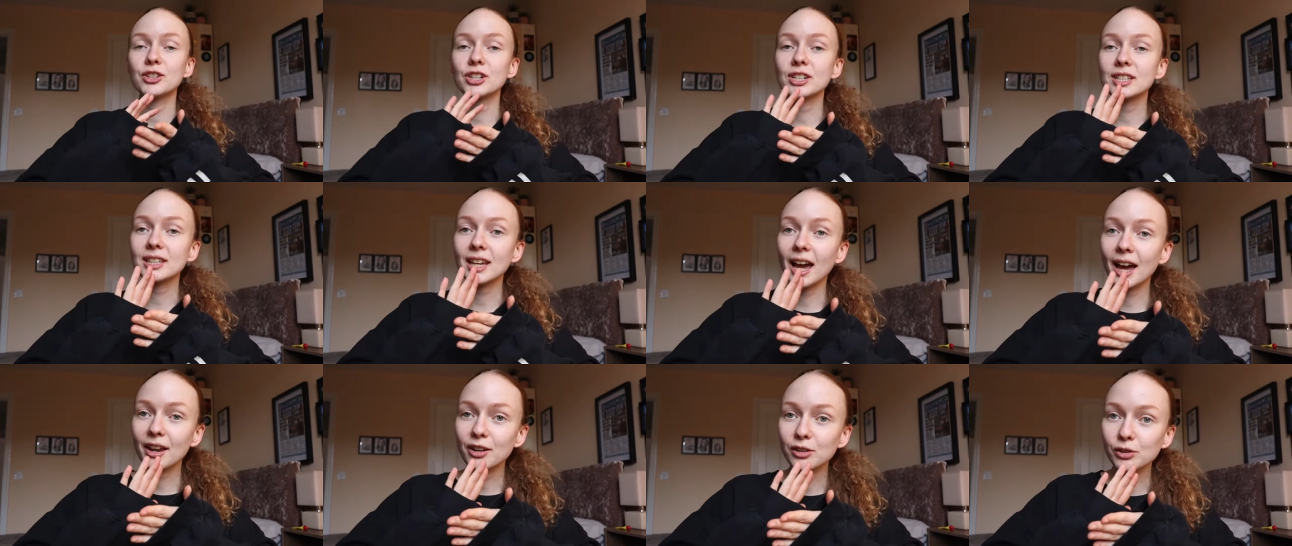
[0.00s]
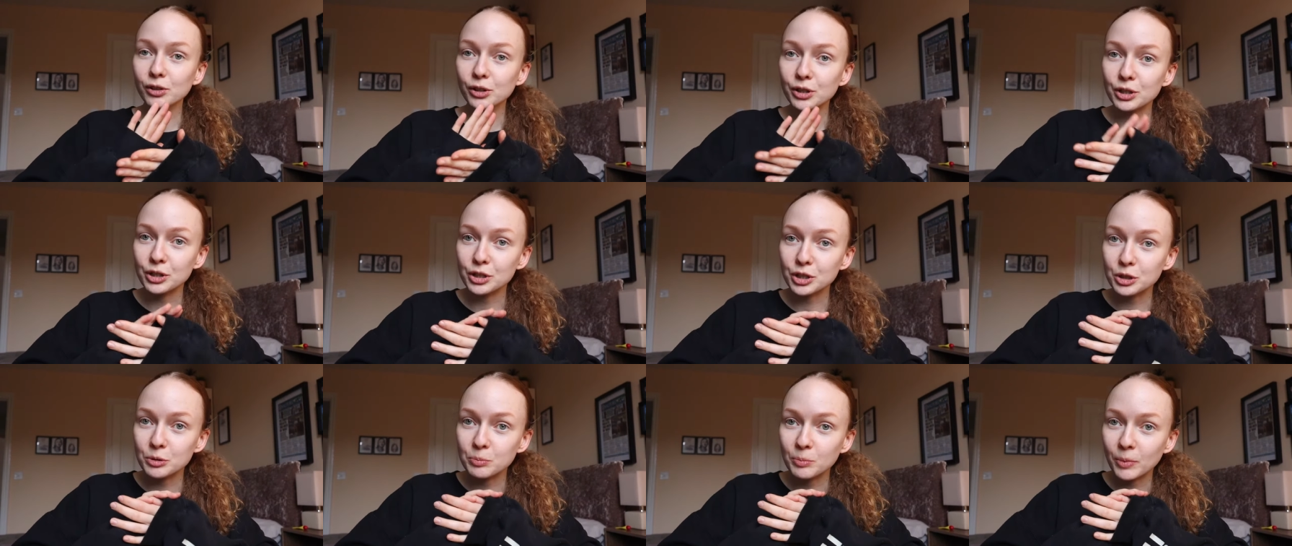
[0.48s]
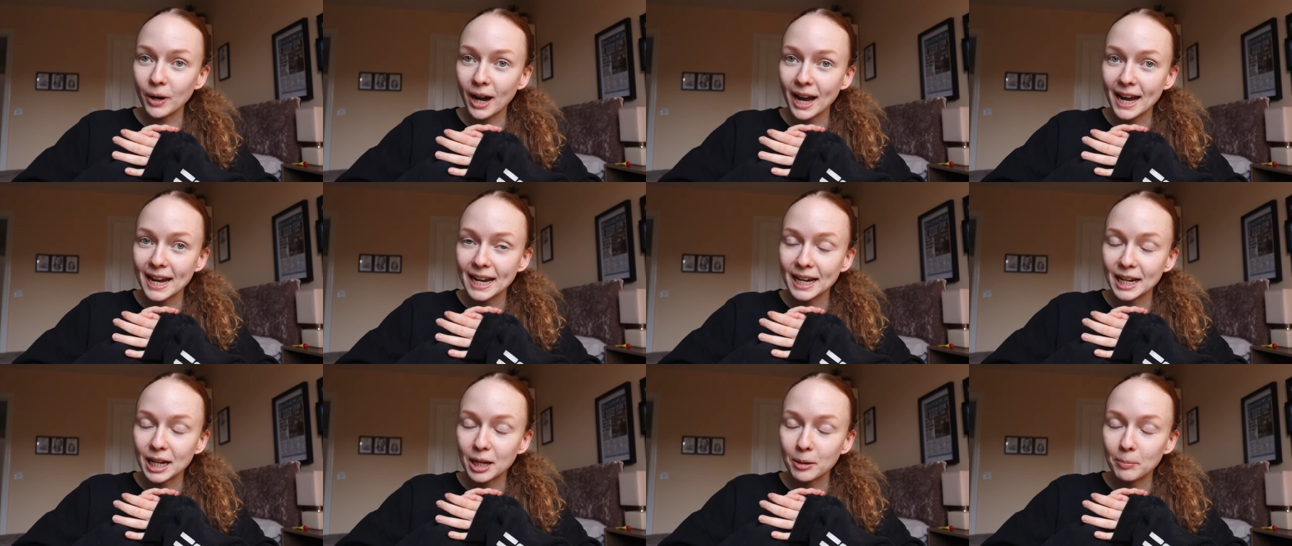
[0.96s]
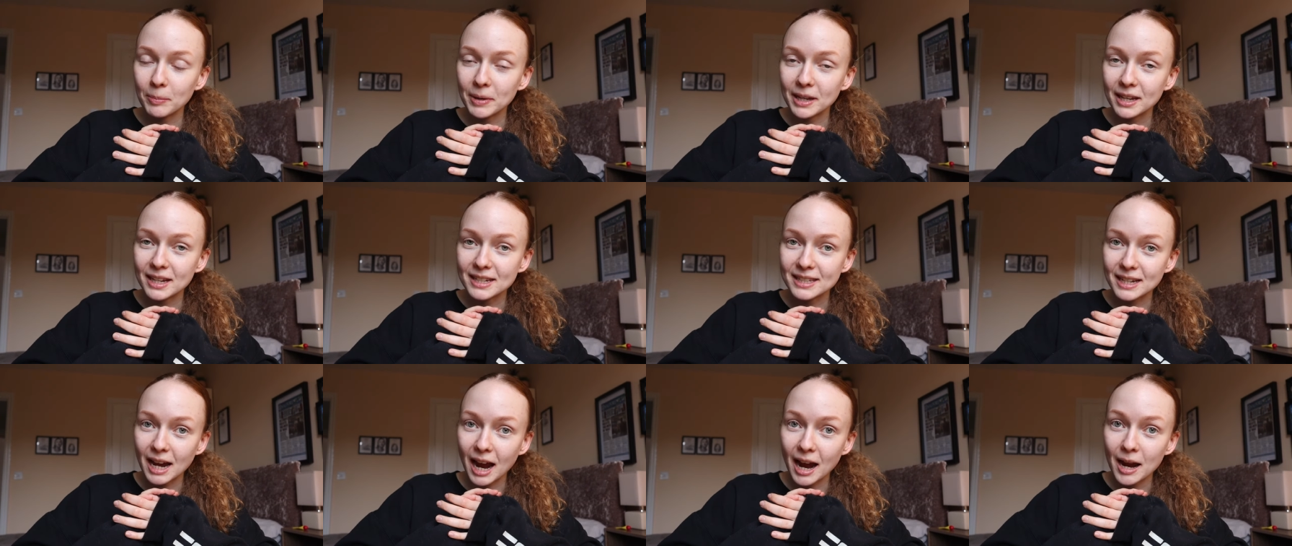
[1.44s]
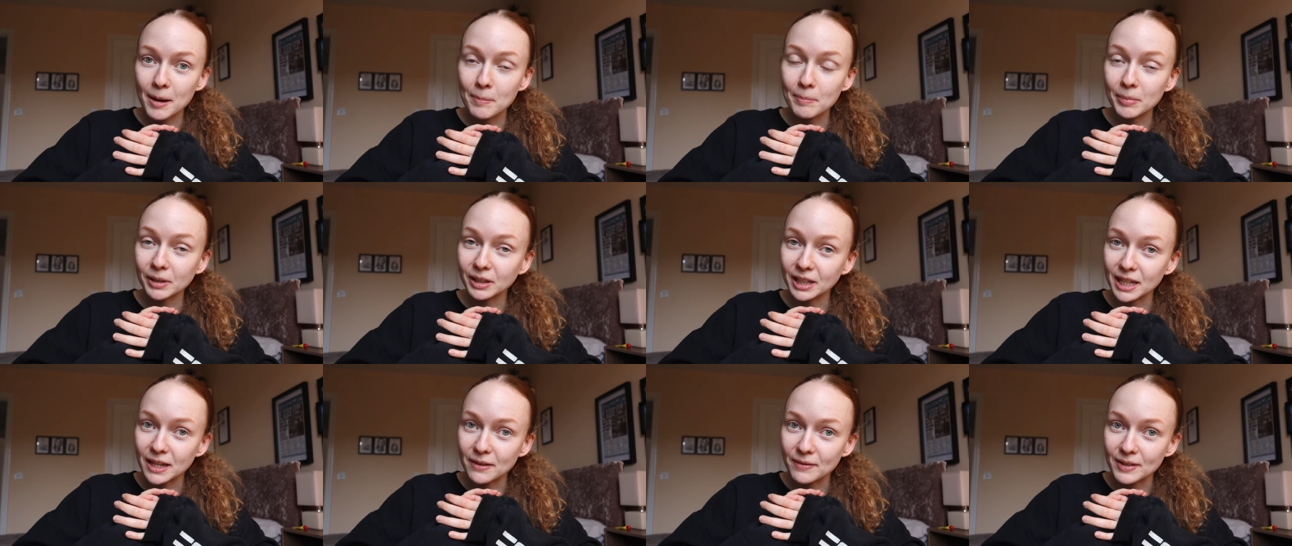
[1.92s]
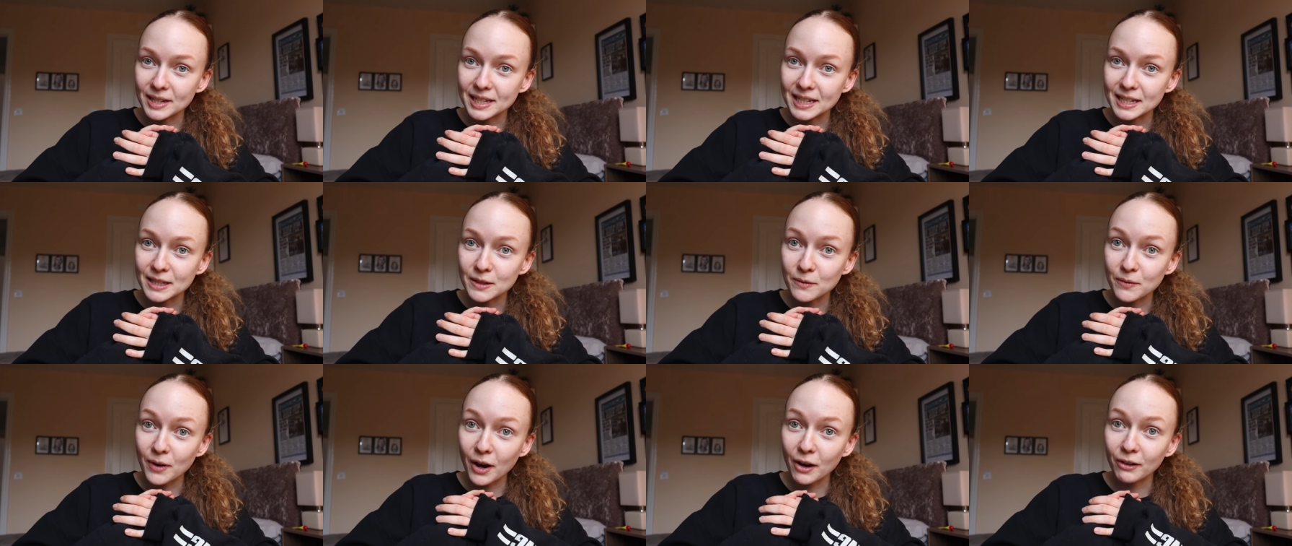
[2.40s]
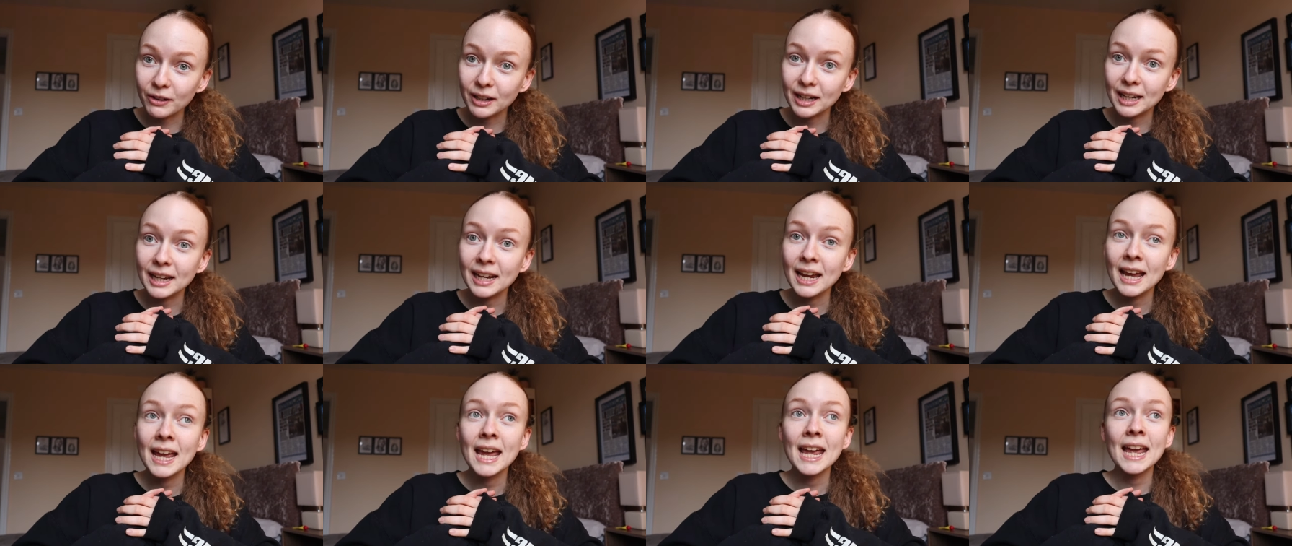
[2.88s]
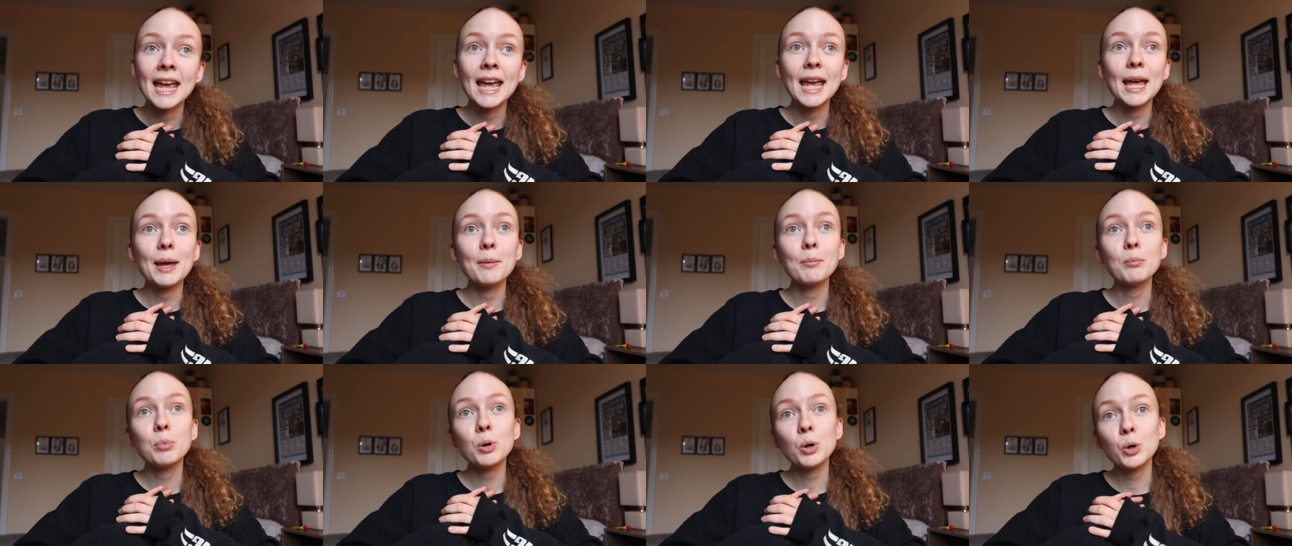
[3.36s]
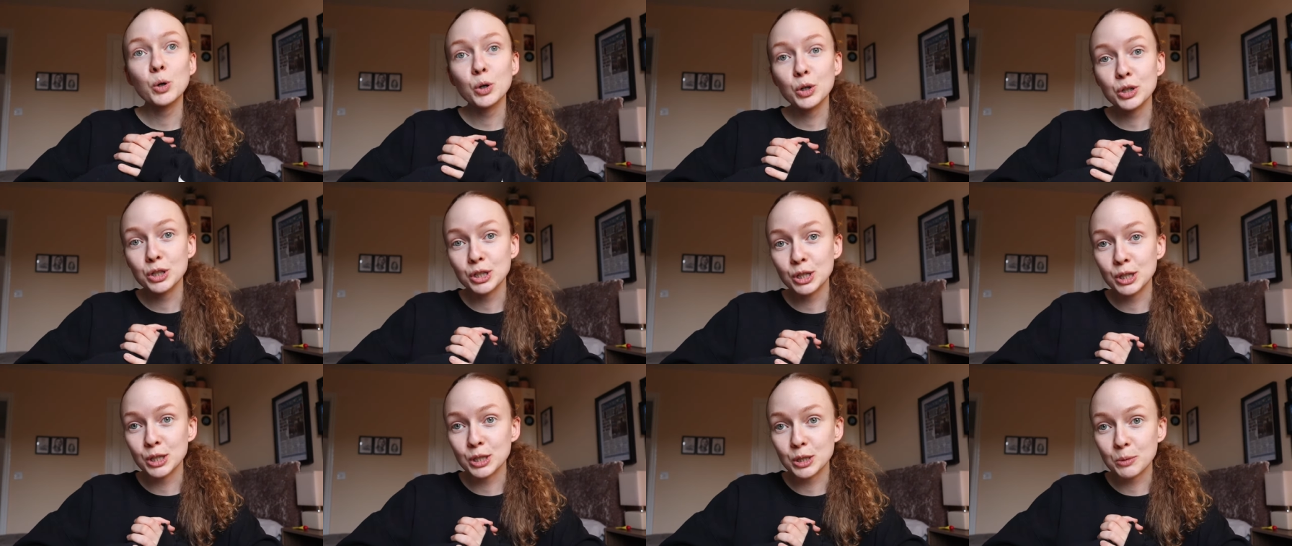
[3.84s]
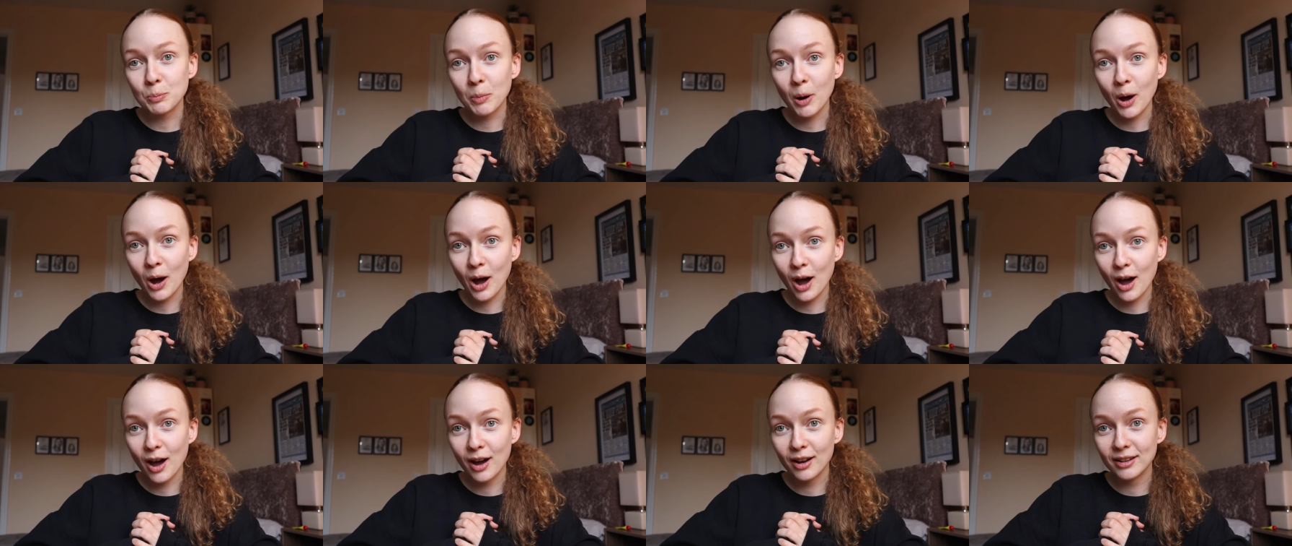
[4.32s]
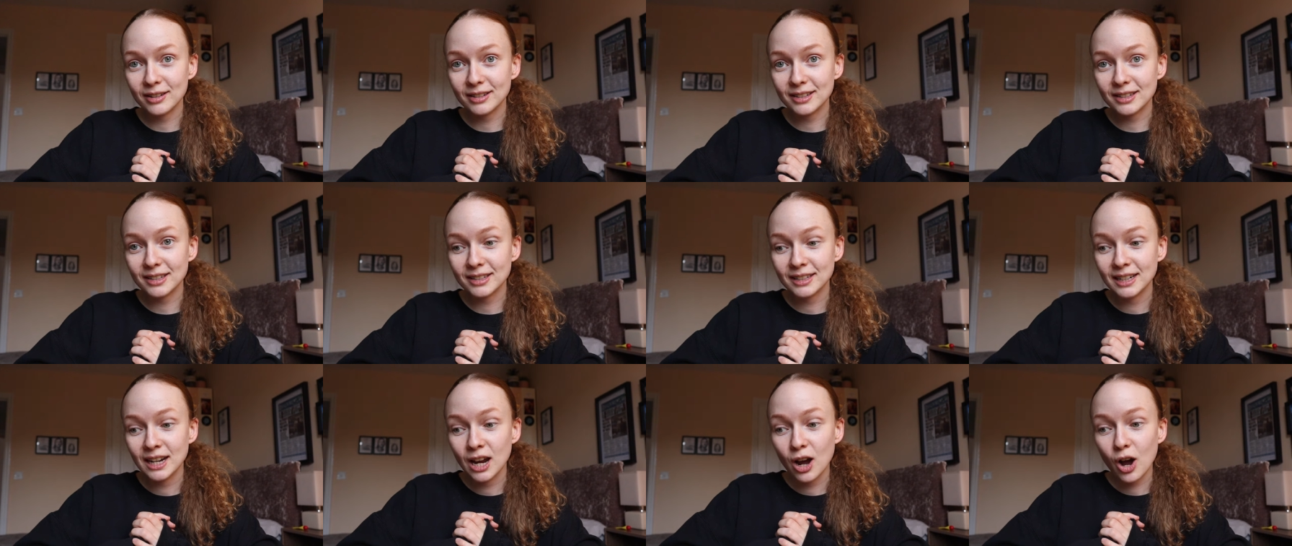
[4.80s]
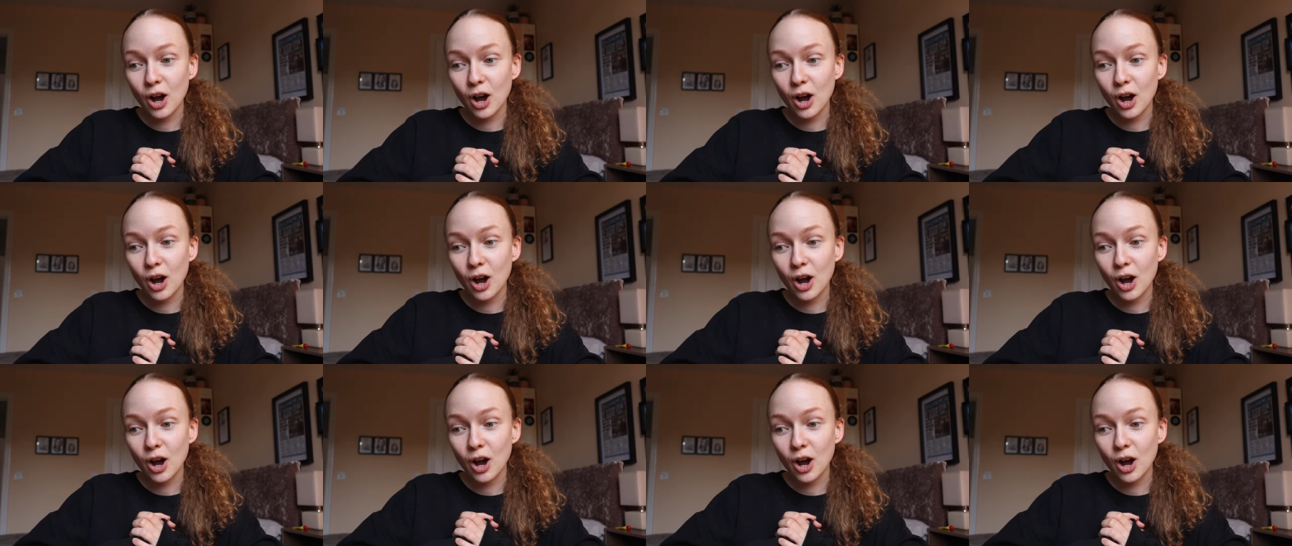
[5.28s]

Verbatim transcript: Just had a lunch break because I believe it is a very important part